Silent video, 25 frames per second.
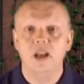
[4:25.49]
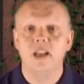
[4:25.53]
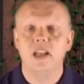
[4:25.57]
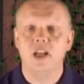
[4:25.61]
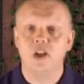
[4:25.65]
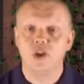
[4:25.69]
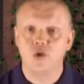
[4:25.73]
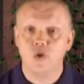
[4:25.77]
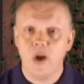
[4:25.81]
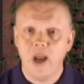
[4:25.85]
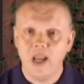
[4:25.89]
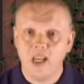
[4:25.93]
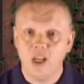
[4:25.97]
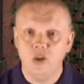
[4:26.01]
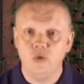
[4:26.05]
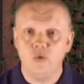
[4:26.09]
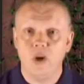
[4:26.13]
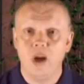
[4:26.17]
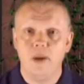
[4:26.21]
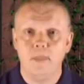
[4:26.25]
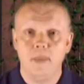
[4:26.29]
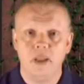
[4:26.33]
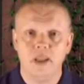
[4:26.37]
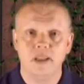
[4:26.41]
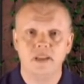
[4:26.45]
Now, tracking
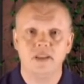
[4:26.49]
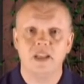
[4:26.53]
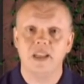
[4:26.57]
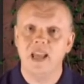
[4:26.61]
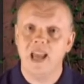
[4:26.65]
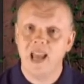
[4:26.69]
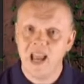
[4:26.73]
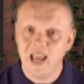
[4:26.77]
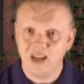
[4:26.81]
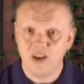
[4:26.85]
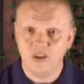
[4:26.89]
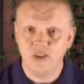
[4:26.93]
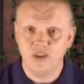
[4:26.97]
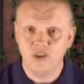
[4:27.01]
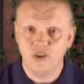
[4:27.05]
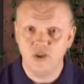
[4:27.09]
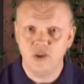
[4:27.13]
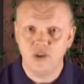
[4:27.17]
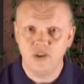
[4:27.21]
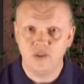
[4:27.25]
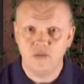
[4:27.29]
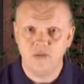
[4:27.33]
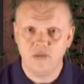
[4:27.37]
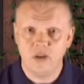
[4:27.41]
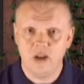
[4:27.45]
ground balance can handle this
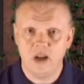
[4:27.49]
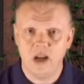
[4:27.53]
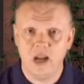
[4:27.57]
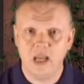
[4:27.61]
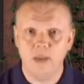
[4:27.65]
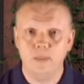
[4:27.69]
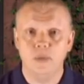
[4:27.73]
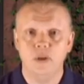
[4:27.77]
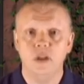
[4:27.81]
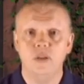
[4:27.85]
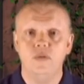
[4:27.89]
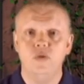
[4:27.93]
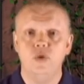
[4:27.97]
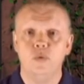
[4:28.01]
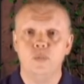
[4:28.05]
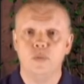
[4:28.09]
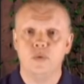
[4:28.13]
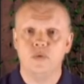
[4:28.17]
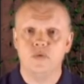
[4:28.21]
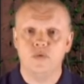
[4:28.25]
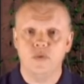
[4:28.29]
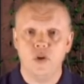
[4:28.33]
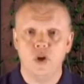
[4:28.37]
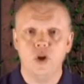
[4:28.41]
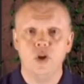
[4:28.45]
just fine, but if you
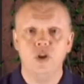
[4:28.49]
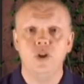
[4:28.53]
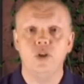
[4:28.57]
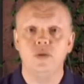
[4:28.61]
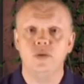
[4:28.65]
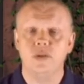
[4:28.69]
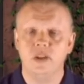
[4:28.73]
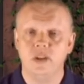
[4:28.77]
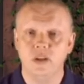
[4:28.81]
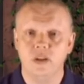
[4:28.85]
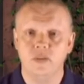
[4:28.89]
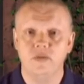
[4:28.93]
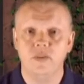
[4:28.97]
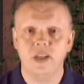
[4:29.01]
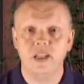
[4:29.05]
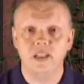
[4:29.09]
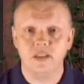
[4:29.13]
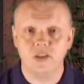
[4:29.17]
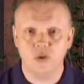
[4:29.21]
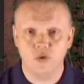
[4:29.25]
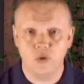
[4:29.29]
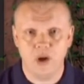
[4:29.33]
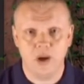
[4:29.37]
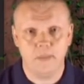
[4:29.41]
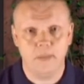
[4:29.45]
prefer using a
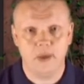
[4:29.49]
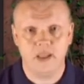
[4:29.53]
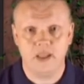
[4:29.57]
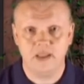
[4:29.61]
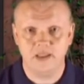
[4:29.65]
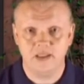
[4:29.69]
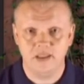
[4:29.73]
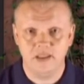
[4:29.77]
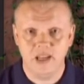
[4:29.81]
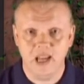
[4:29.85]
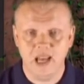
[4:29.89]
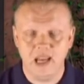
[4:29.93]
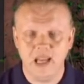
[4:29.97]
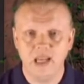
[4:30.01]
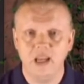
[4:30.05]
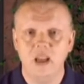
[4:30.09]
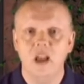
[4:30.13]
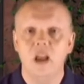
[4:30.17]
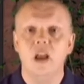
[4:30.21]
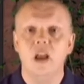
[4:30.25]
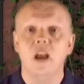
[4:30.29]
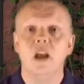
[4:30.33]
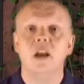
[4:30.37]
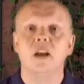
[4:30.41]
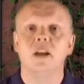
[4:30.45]
fixed ground balance setting,
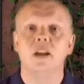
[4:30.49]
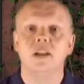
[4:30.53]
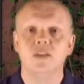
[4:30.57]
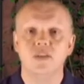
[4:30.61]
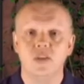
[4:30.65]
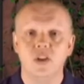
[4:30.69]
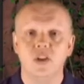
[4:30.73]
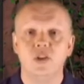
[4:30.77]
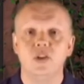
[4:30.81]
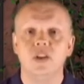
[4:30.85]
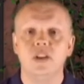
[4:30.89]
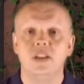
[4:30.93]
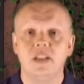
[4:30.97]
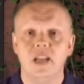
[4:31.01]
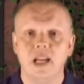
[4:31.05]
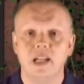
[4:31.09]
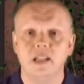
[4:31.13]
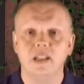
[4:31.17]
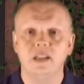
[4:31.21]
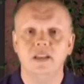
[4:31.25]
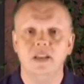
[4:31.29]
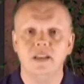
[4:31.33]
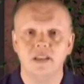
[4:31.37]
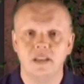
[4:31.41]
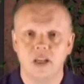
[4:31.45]
consider
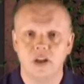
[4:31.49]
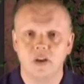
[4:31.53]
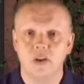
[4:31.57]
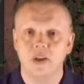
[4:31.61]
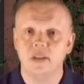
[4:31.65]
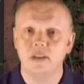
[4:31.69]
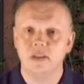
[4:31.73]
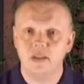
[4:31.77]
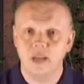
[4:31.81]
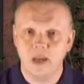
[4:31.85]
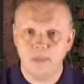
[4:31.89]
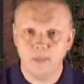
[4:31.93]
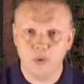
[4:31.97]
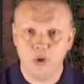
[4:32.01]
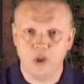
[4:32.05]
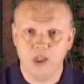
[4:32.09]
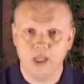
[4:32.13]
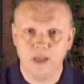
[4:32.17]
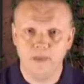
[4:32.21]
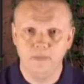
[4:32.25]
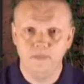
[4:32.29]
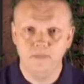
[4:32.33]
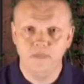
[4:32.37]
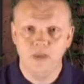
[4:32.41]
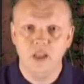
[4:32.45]
detecting these areas
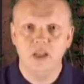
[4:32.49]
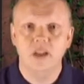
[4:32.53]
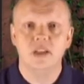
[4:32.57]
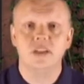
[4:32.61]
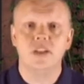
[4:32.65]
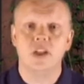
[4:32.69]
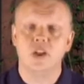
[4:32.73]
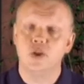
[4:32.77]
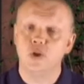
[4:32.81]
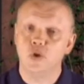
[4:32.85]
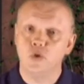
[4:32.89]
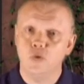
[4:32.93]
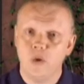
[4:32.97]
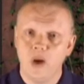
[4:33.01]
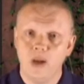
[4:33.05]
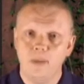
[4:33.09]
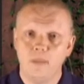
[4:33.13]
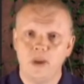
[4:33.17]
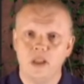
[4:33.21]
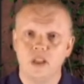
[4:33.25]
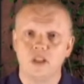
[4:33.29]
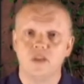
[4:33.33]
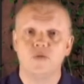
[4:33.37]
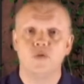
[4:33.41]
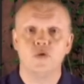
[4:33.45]
separately. Set your ground
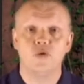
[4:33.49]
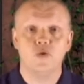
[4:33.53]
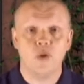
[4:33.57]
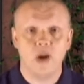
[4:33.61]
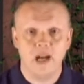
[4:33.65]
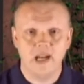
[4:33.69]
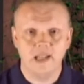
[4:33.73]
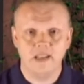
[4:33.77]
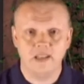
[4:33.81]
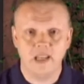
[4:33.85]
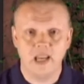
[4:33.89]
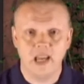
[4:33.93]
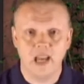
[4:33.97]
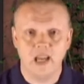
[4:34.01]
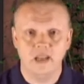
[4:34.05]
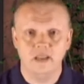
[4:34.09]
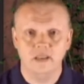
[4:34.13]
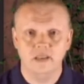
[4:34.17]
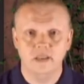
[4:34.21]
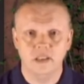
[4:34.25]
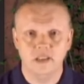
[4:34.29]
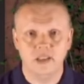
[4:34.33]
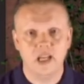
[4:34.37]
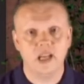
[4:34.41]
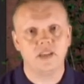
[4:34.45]
balance for dry
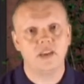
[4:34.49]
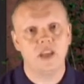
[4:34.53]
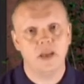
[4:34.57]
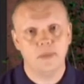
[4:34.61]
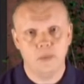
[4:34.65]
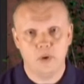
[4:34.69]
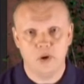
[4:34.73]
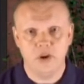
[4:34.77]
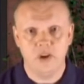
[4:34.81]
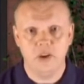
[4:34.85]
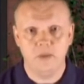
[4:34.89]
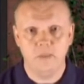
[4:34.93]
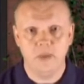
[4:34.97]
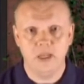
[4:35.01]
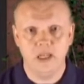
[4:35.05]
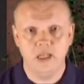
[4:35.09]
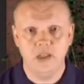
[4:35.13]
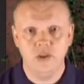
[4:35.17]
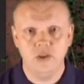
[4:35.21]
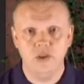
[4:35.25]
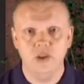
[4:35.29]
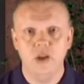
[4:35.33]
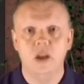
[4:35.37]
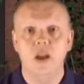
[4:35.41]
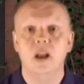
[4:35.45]
sand, detect that part of the
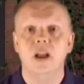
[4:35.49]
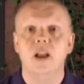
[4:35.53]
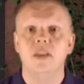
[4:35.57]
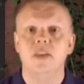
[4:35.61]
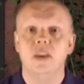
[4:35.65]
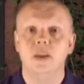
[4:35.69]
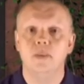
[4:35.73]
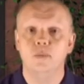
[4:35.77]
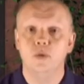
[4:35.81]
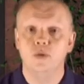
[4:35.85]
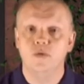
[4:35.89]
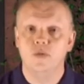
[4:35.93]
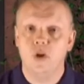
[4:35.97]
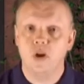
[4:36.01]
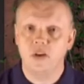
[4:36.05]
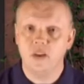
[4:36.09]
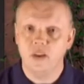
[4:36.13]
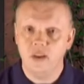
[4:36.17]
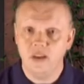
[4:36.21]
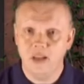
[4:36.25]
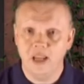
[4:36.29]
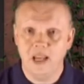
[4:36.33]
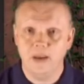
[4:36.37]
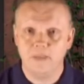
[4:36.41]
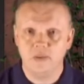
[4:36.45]
beach, then move on to
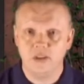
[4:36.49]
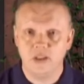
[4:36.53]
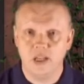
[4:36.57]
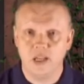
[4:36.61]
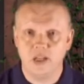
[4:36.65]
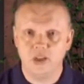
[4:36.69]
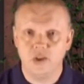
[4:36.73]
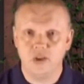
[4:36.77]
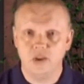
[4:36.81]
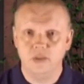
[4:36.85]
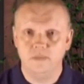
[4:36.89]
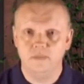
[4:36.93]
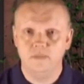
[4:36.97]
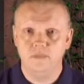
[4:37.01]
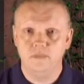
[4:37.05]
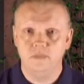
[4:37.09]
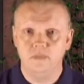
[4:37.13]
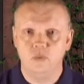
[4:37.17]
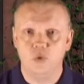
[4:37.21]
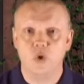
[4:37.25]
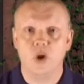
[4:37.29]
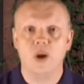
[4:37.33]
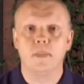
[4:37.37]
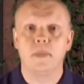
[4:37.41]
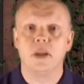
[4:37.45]
the damp section,
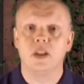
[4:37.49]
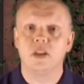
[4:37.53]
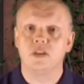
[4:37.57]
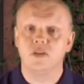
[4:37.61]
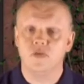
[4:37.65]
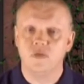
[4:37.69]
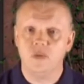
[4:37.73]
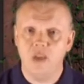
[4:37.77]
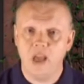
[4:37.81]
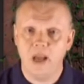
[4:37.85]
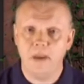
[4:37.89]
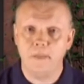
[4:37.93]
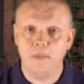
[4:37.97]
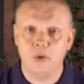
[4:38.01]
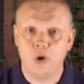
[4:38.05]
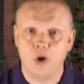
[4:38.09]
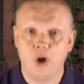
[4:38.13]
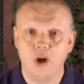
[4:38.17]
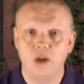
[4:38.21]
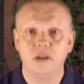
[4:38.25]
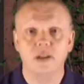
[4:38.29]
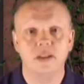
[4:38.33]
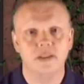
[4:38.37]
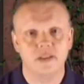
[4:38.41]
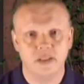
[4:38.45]
ground balance for that
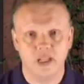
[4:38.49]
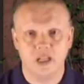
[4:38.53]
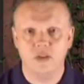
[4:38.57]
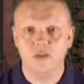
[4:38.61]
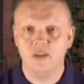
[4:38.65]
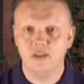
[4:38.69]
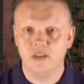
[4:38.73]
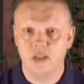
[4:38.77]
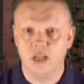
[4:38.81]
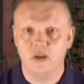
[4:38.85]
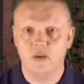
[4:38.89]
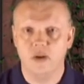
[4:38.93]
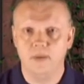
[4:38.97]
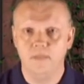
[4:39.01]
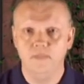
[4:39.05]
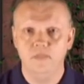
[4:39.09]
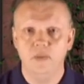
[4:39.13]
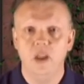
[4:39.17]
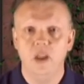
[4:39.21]
part, etc., etc.